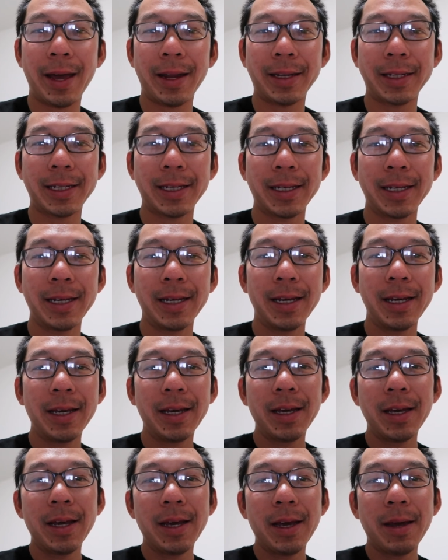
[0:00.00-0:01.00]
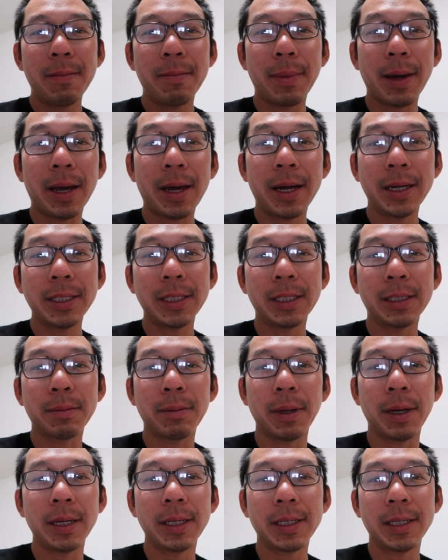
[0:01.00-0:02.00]
at my cousin's
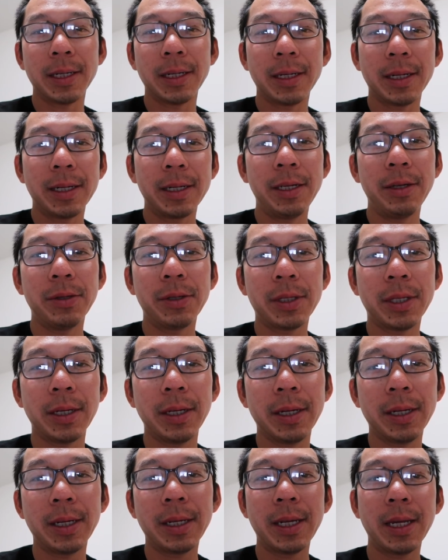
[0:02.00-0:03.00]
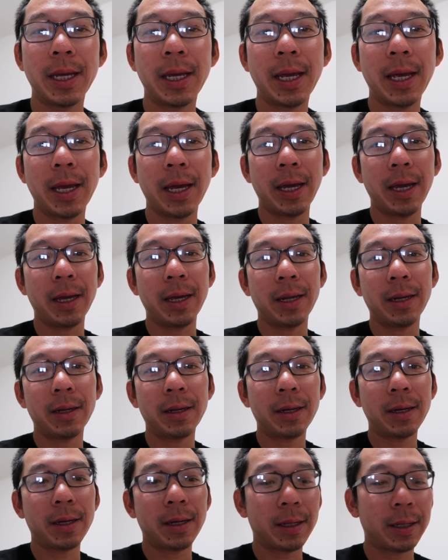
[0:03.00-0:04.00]
place in Houston,
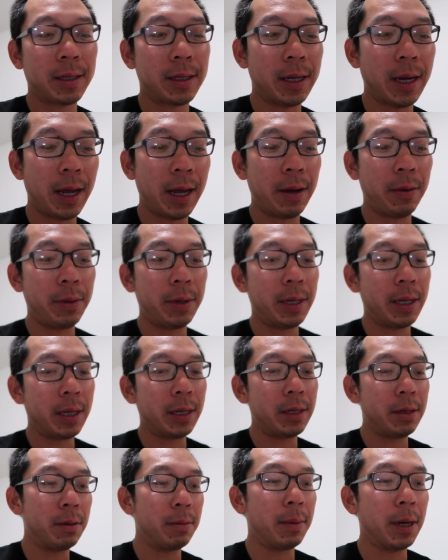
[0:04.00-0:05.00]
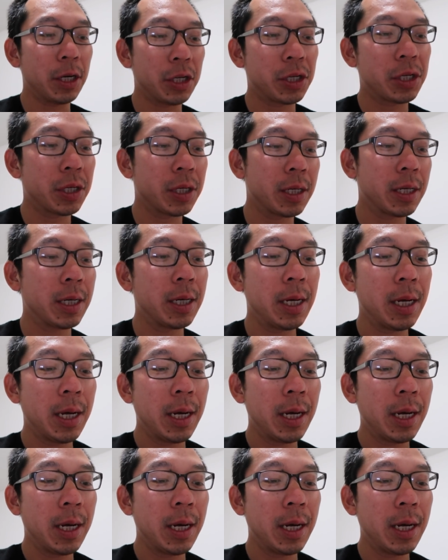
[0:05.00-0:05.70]
and today we didn't do much